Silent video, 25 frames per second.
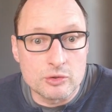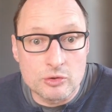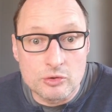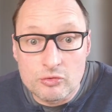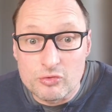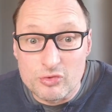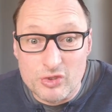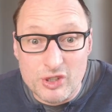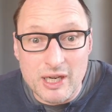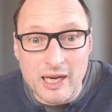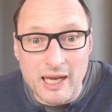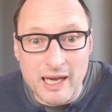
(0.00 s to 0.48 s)

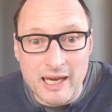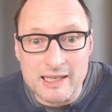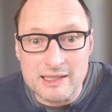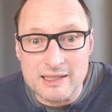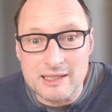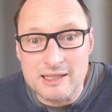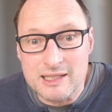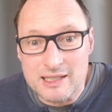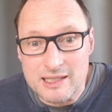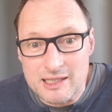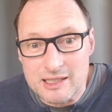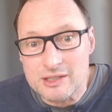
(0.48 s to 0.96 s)
Will I
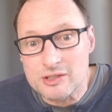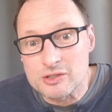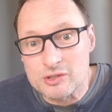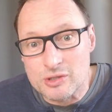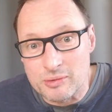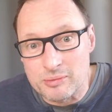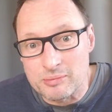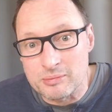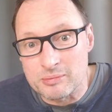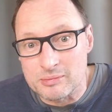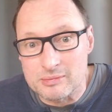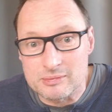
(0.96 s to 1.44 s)
need
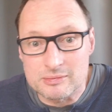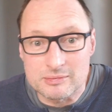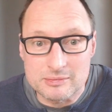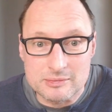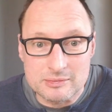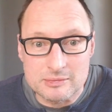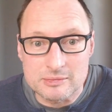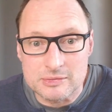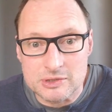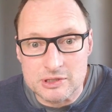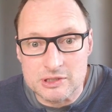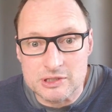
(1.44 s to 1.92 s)
to
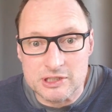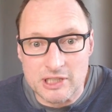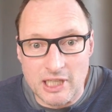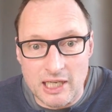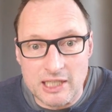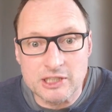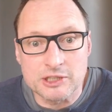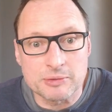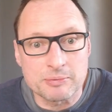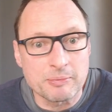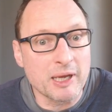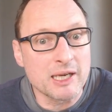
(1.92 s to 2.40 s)

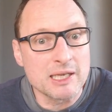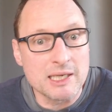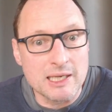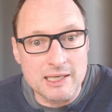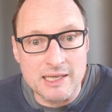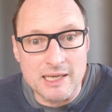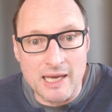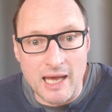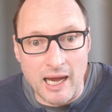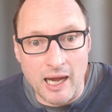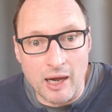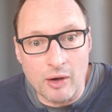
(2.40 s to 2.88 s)
change money
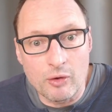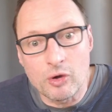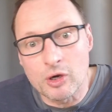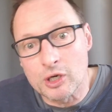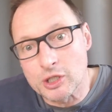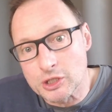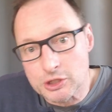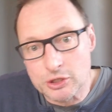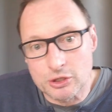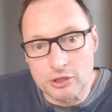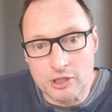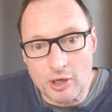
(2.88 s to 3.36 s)
now
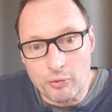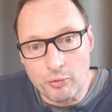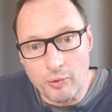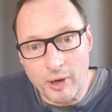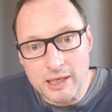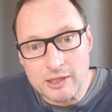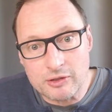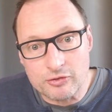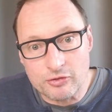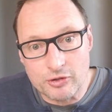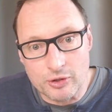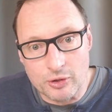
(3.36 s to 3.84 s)
or should I
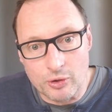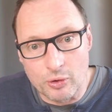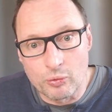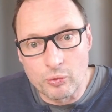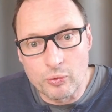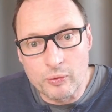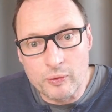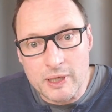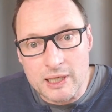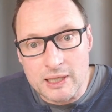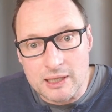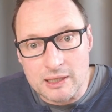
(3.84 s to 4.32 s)
wait for a
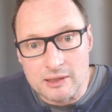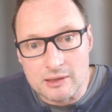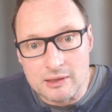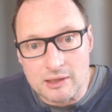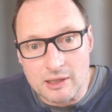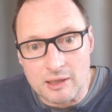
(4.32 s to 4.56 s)
week